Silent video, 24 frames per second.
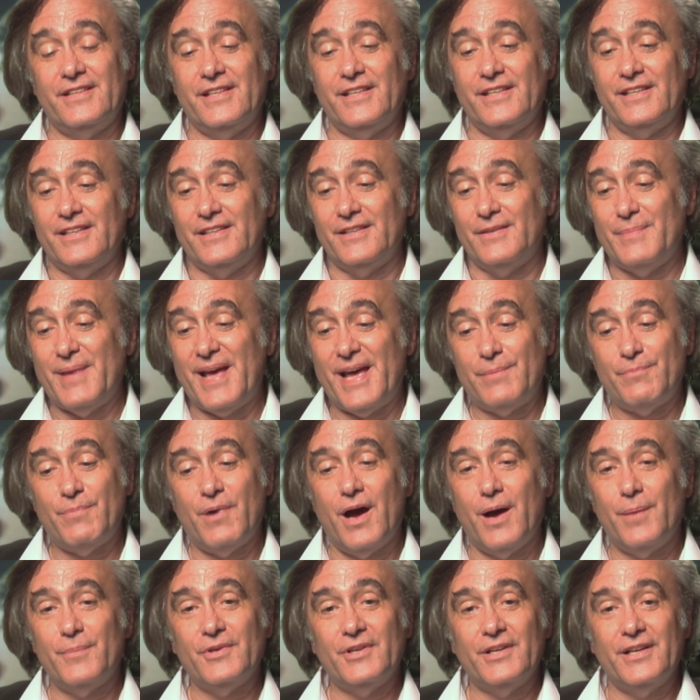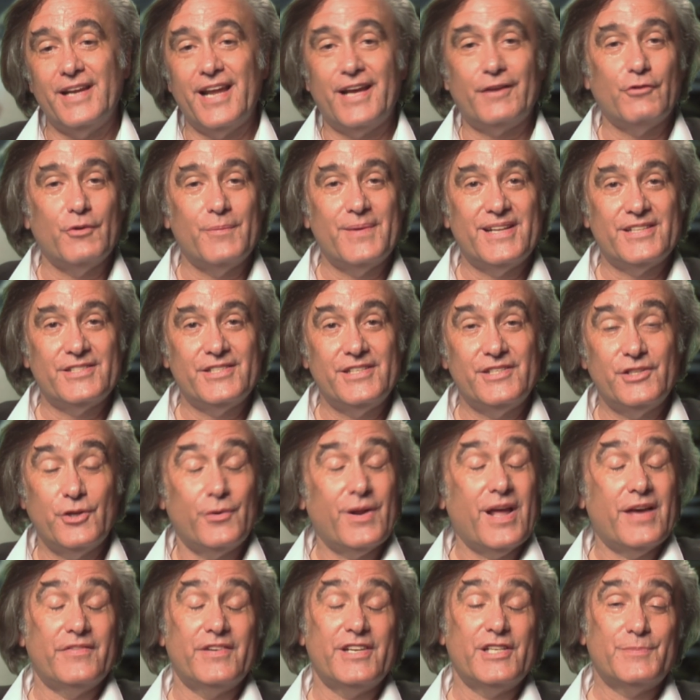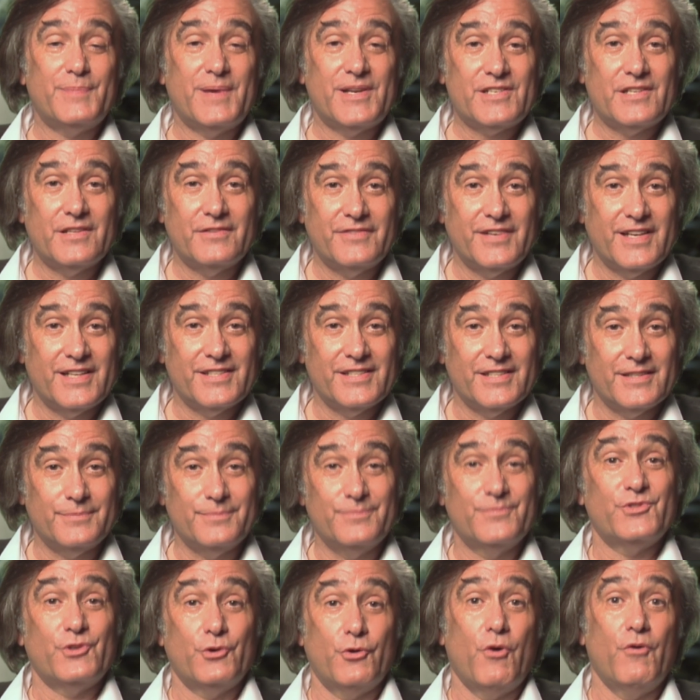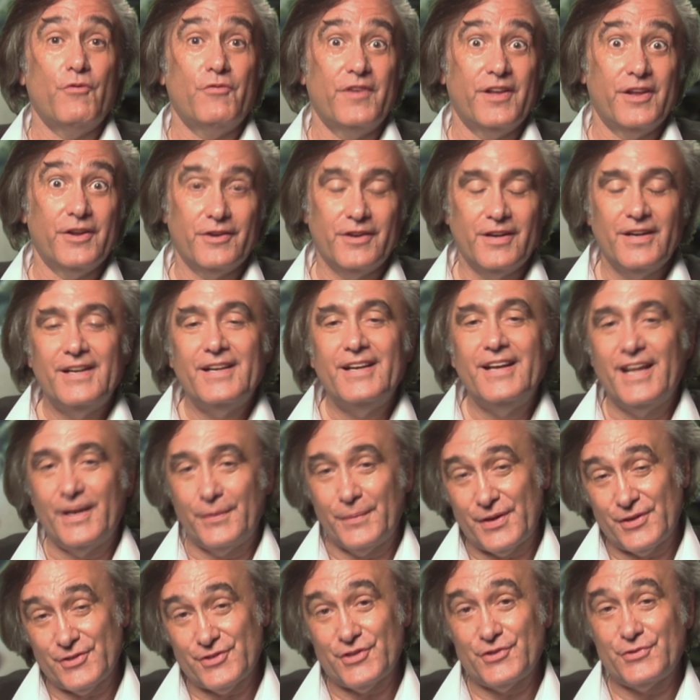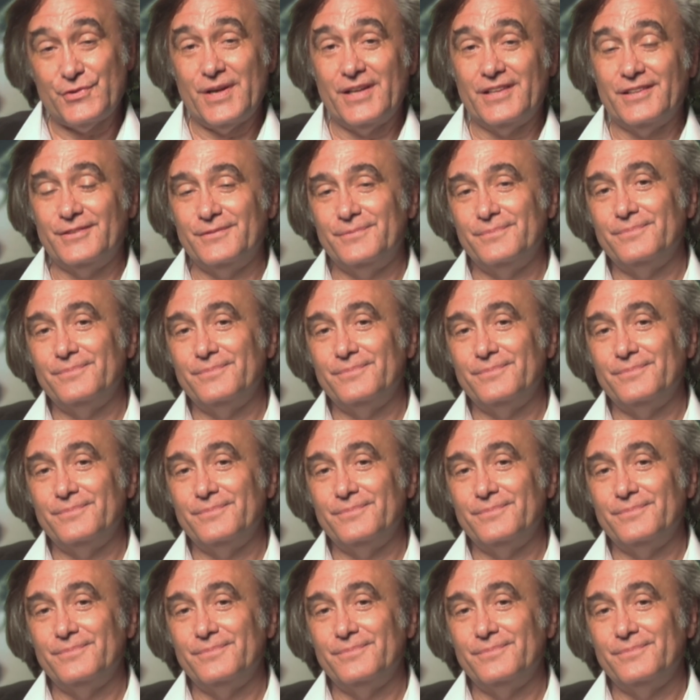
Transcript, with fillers: the uh, Mad Bomber and Necromancy, don't have any special effects in them, so go figure. Anyway, here's the trailer.